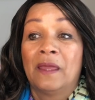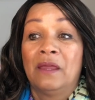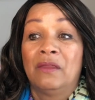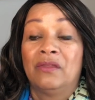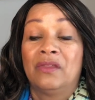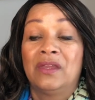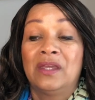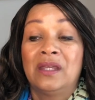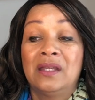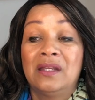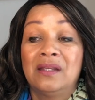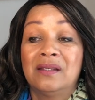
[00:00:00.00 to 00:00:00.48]

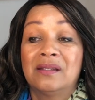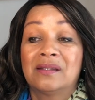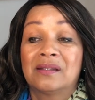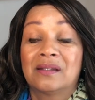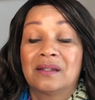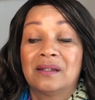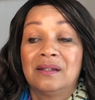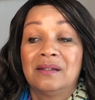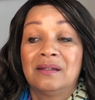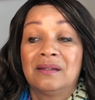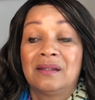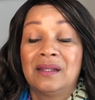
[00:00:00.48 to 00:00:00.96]
these
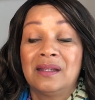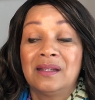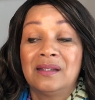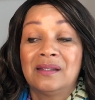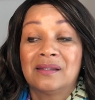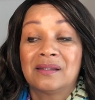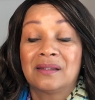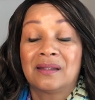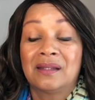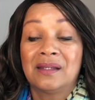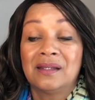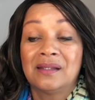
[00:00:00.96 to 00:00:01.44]

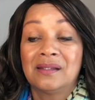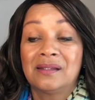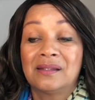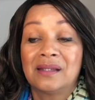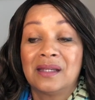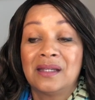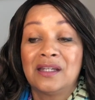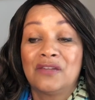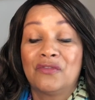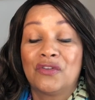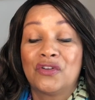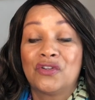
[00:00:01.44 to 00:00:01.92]

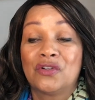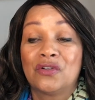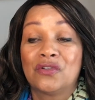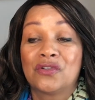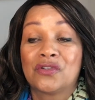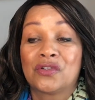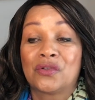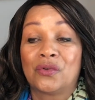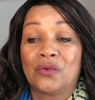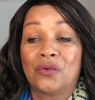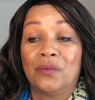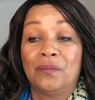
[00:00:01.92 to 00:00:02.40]

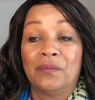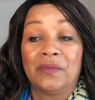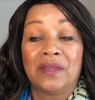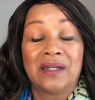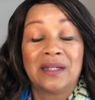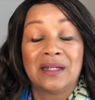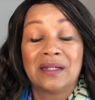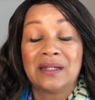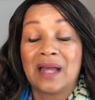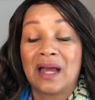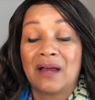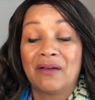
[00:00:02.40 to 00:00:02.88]
individuals, though, they
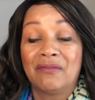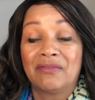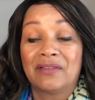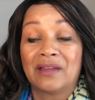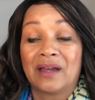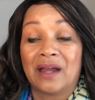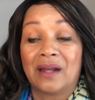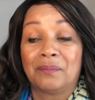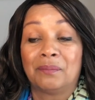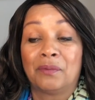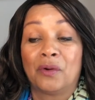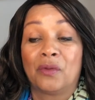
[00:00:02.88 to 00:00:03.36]
didn't have
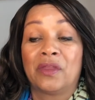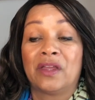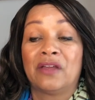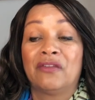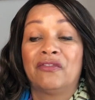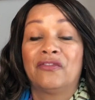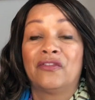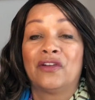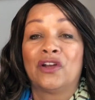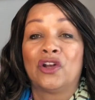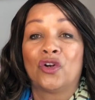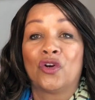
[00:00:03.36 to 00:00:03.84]
that, but they've
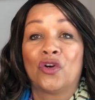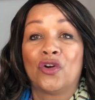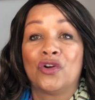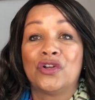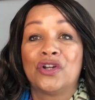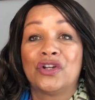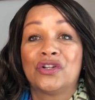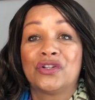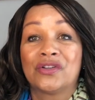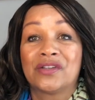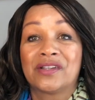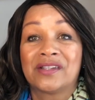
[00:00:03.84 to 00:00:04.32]

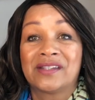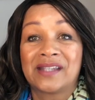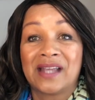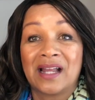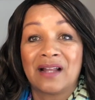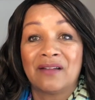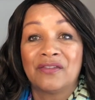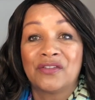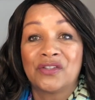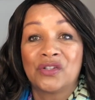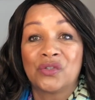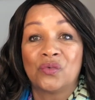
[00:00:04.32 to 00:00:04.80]
learned to
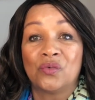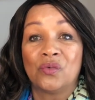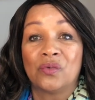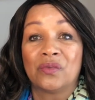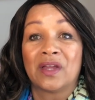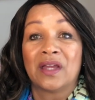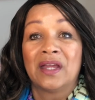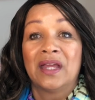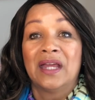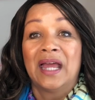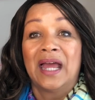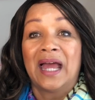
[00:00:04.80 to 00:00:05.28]
self-soothe.
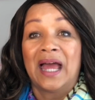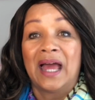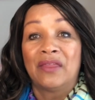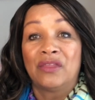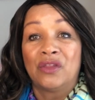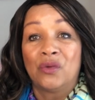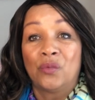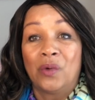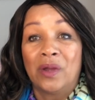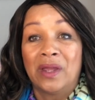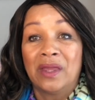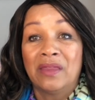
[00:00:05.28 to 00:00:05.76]
And
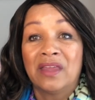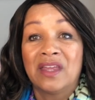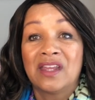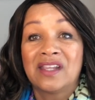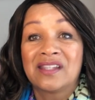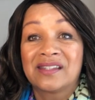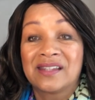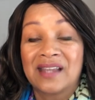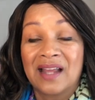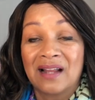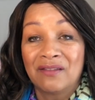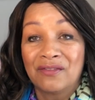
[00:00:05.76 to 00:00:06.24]
the way they
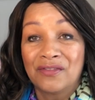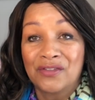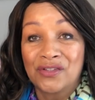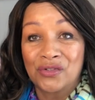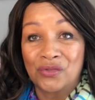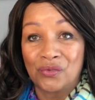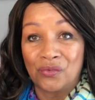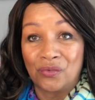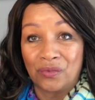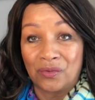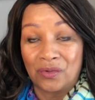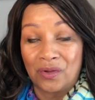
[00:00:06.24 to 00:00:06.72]

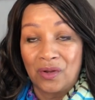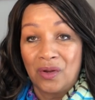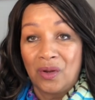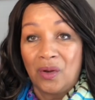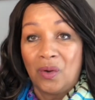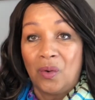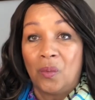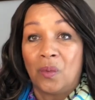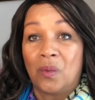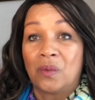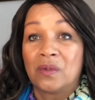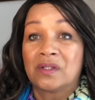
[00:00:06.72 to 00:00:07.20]
self-soothe
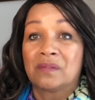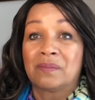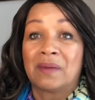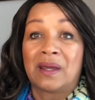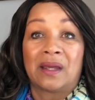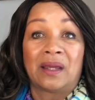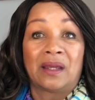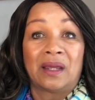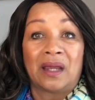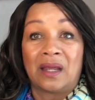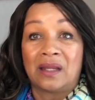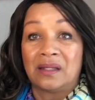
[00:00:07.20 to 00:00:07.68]
was
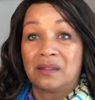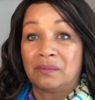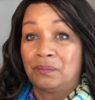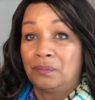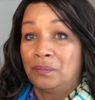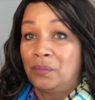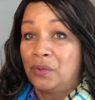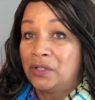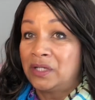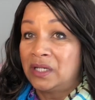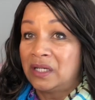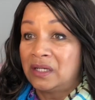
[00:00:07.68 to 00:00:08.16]
by
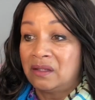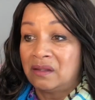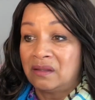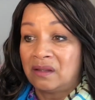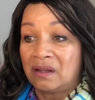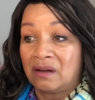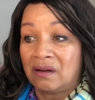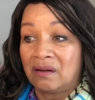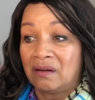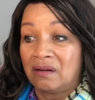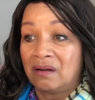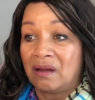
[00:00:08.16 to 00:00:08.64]
putting
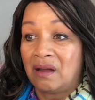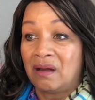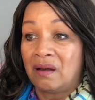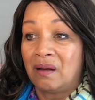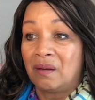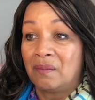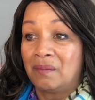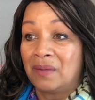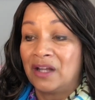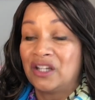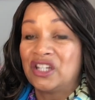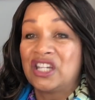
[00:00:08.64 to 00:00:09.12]
their
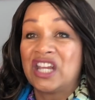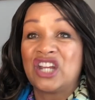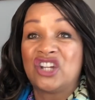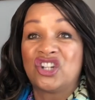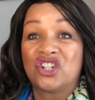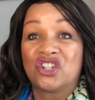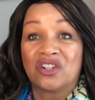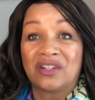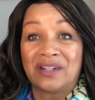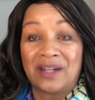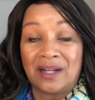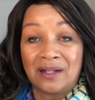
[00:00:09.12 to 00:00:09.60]

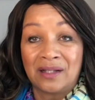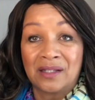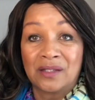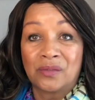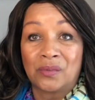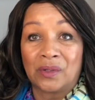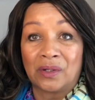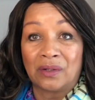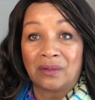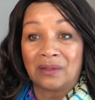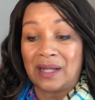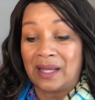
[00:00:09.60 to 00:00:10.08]
attention
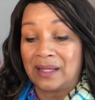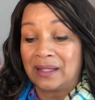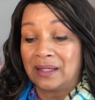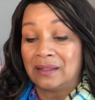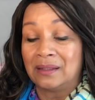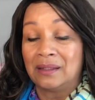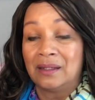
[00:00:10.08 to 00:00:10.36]
elsewhere, like in